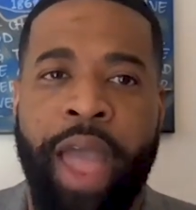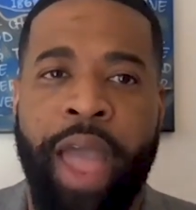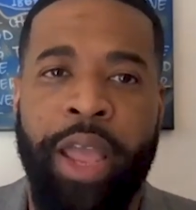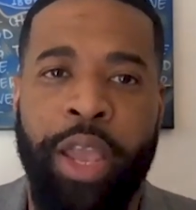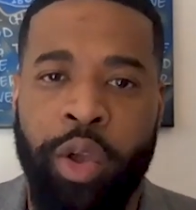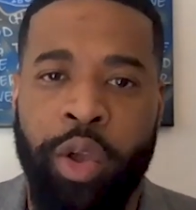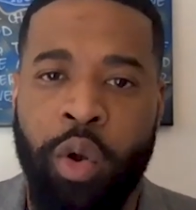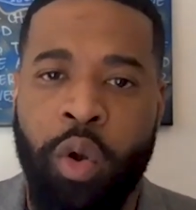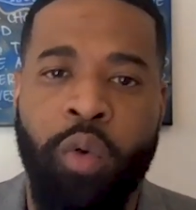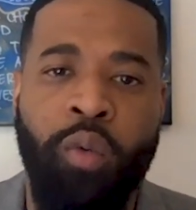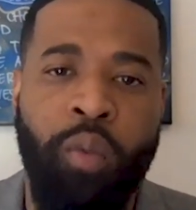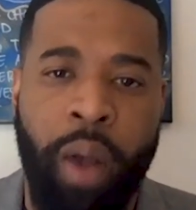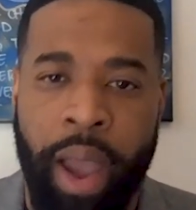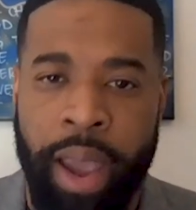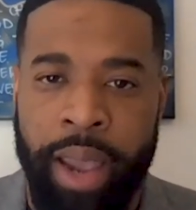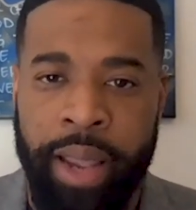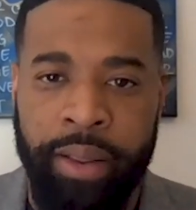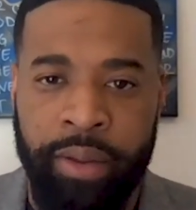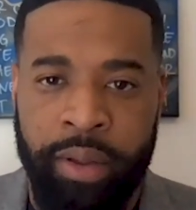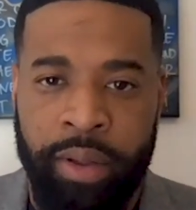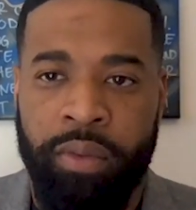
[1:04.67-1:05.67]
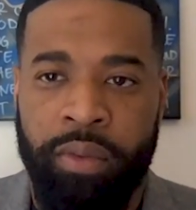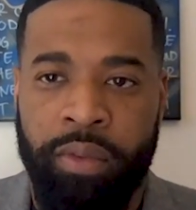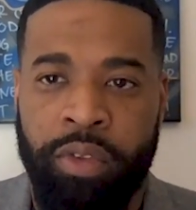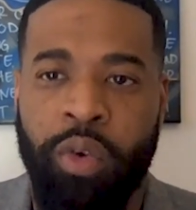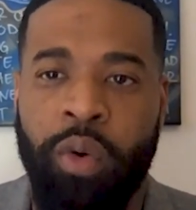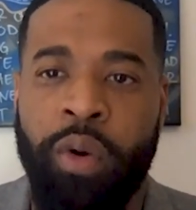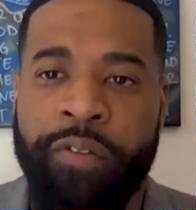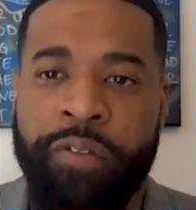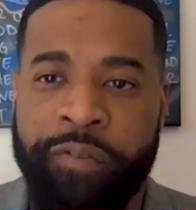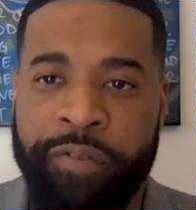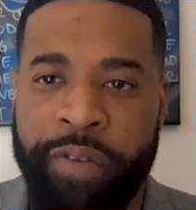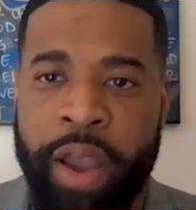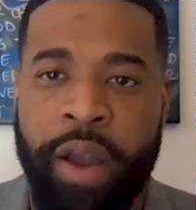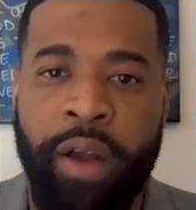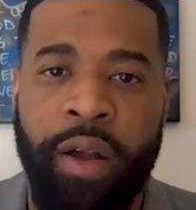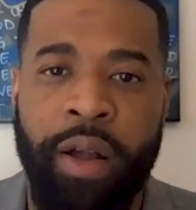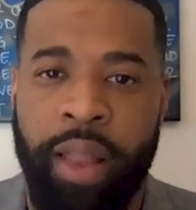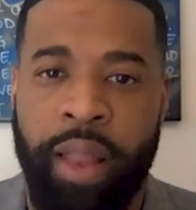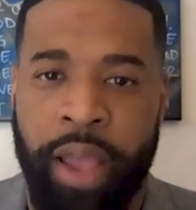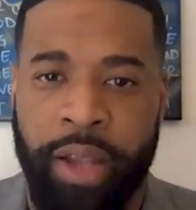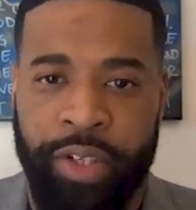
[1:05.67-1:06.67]
that your right to a
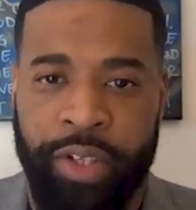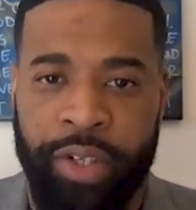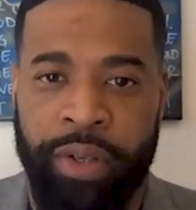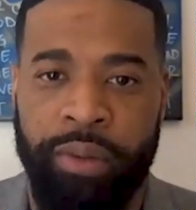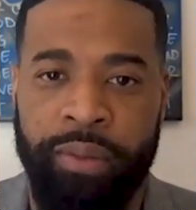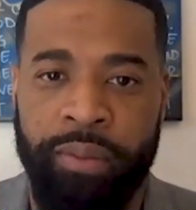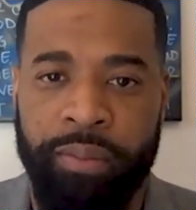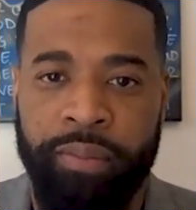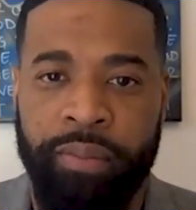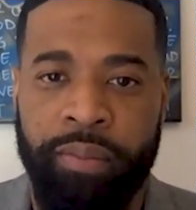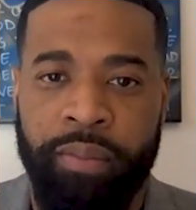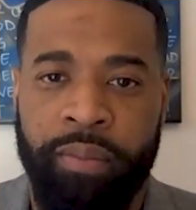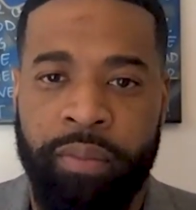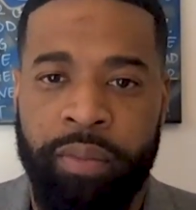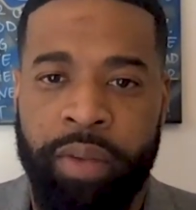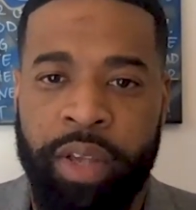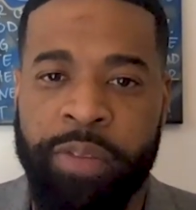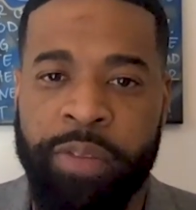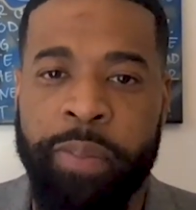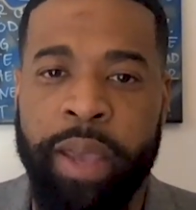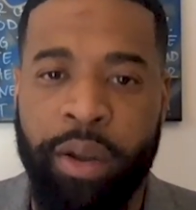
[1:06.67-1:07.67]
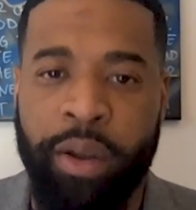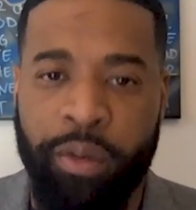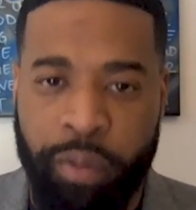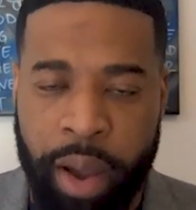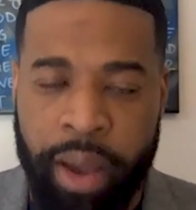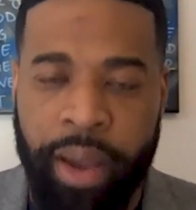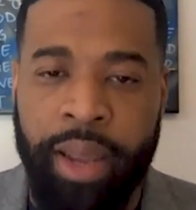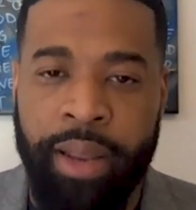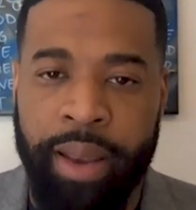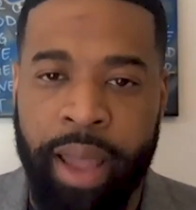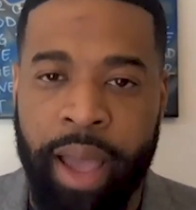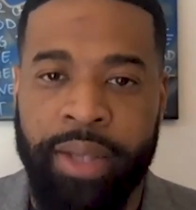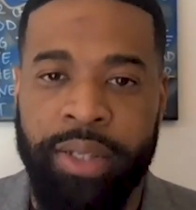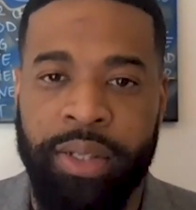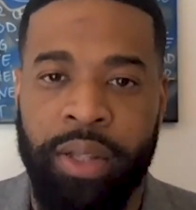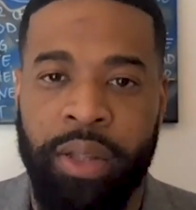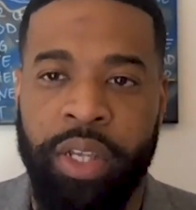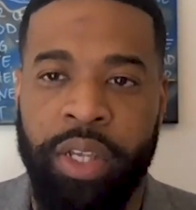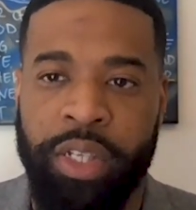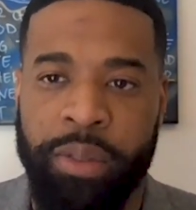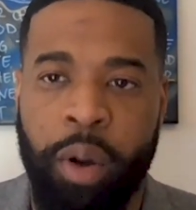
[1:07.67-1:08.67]
fair election is being
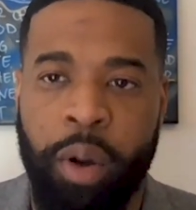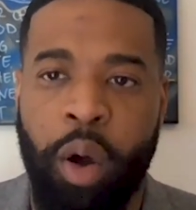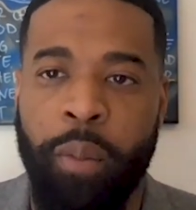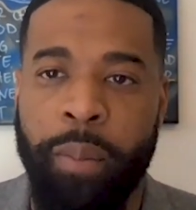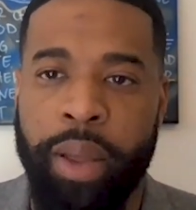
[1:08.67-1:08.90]
recognized in this